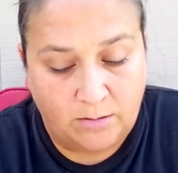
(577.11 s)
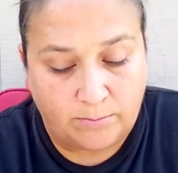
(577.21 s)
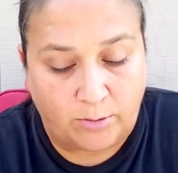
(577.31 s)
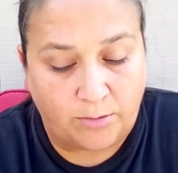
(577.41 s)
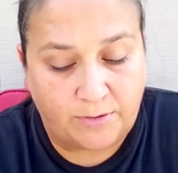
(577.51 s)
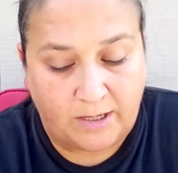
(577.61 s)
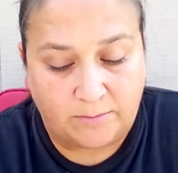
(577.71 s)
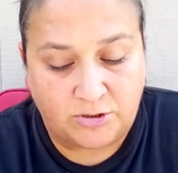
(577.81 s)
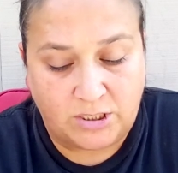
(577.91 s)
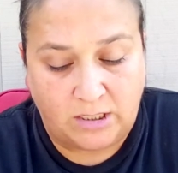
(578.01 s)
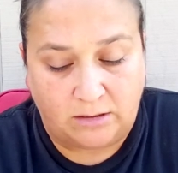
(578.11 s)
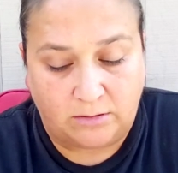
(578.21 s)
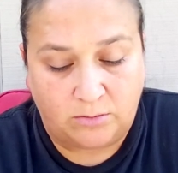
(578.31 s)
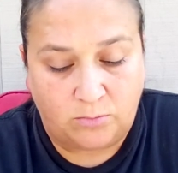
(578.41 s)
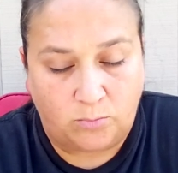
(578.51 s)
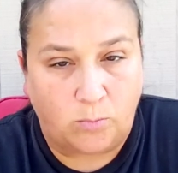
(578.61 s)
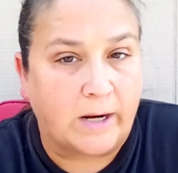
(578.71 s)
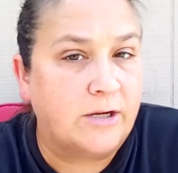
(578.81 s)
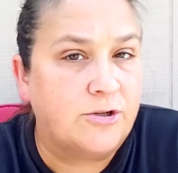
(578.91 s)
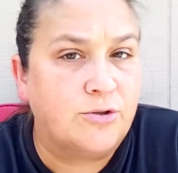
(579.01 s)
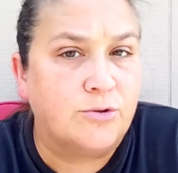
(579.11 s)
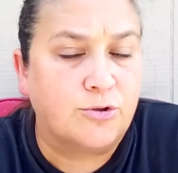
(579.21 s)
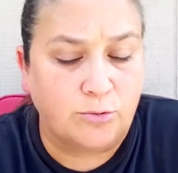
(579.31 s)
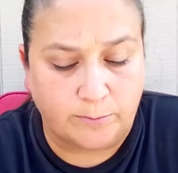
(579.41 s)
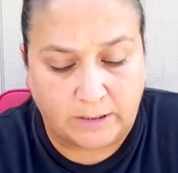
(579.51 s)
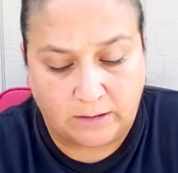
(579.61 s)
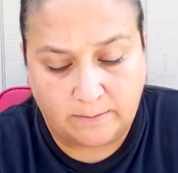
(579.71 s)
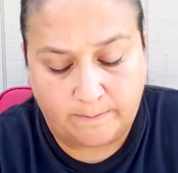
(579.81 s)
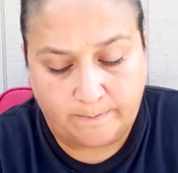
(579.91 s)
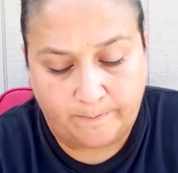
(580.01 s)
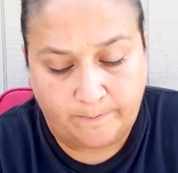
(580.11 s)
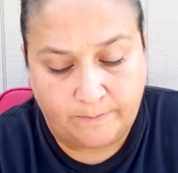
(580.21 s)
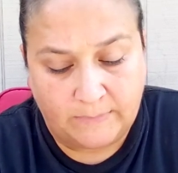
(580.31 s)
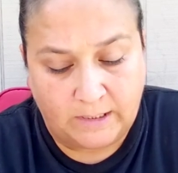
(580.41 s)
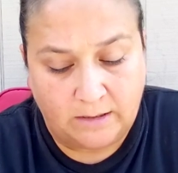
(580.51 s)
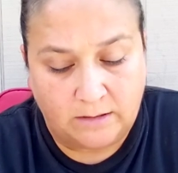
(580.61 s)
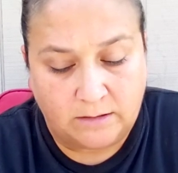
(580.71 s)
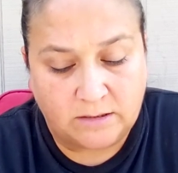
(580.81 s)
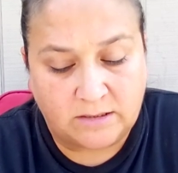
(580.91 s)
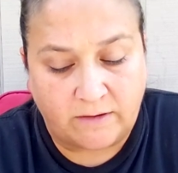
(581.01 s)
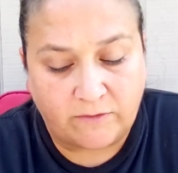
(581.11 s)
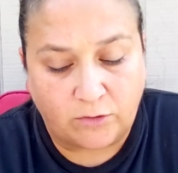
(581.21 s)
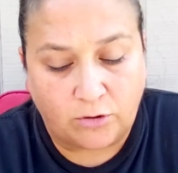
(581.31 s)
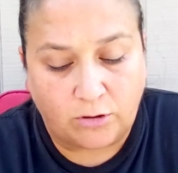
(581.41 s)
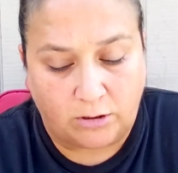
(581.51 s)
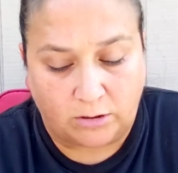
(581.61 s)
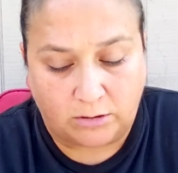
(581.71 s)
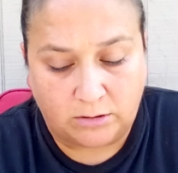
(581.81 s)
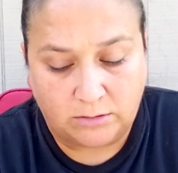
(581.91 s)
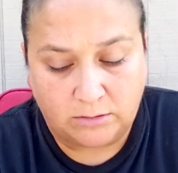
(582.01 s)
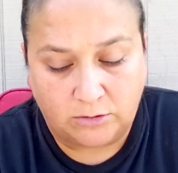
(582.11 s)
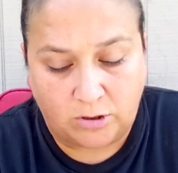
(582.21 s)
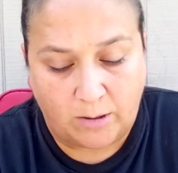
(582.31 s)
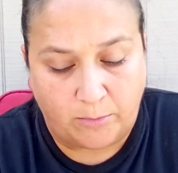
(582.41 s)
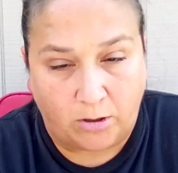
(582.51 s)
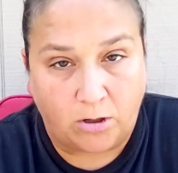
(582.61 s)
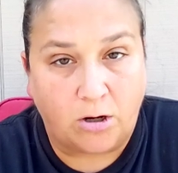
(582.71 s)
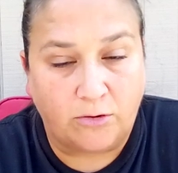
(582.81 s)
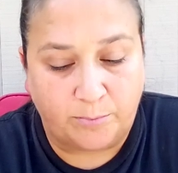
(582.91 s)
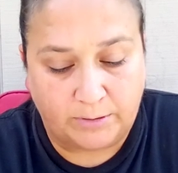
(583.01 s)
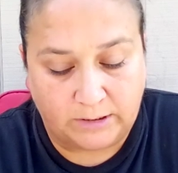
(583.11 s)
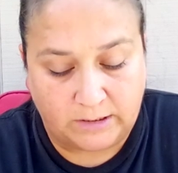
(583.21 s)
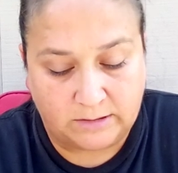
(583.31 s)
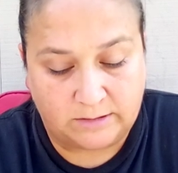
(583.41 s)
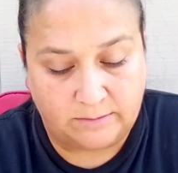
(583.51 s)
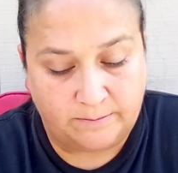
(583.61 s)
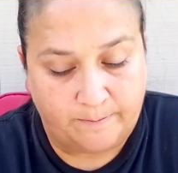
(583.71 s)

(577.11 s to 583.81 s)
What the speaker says: Botham Jean, why did you shoot me? Stephen Clark, Grandma, call the police.